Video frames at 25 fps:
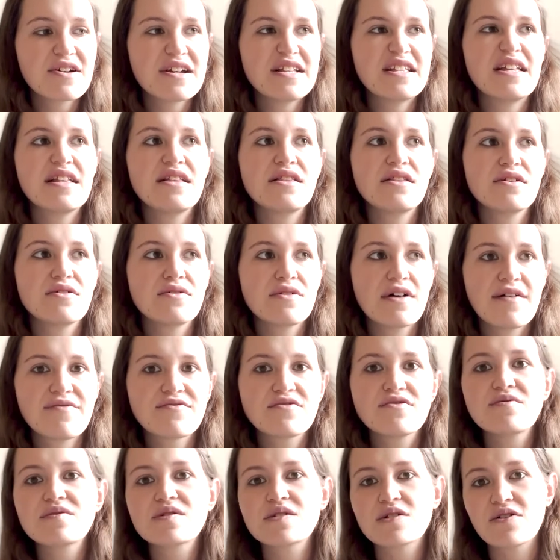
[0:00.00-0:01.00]
and then the
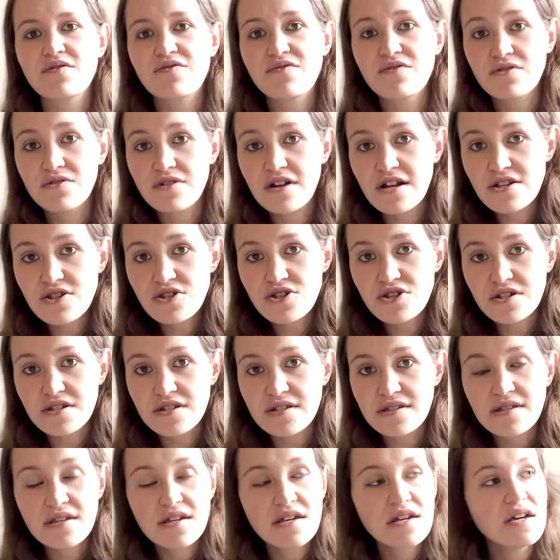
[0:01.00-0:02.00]
leftovers are for
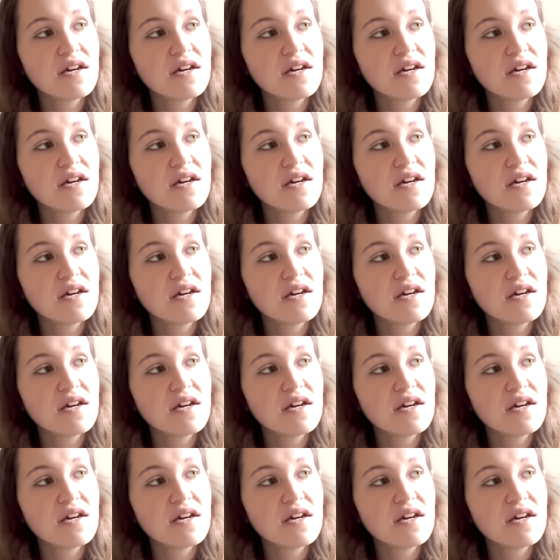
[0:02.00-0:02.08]
lunches.